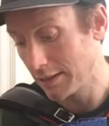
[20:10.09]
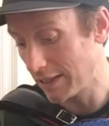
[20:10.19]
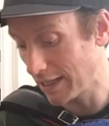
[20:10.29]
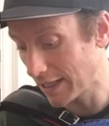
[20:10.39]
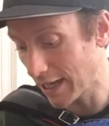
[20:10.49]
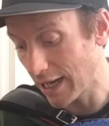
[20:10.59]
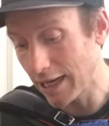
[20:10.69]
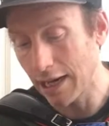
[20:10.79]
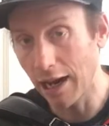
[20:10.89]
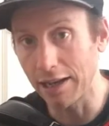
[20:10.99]
D
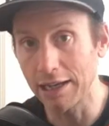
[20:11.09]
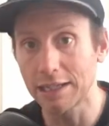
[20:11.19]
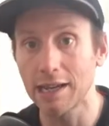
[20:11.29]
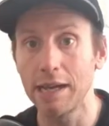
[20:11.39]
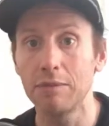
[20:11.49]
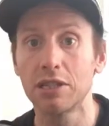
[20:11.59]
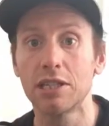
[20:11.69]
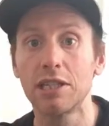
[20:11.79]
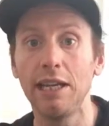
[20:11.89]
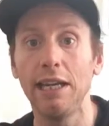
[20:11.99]
again, and this time to
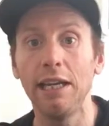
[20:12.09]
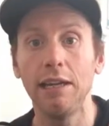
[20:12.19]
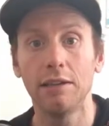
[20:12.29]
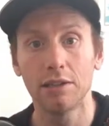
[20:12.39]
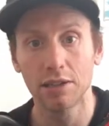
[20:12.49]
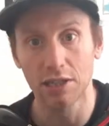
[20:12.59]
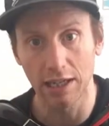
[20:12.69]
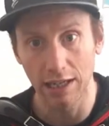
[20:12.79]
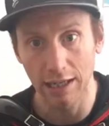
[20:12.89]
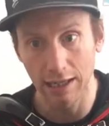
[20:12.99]
C,
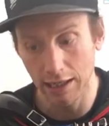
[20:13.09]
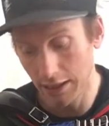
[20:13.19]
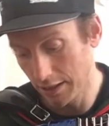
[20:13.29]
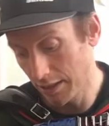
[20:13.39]
C,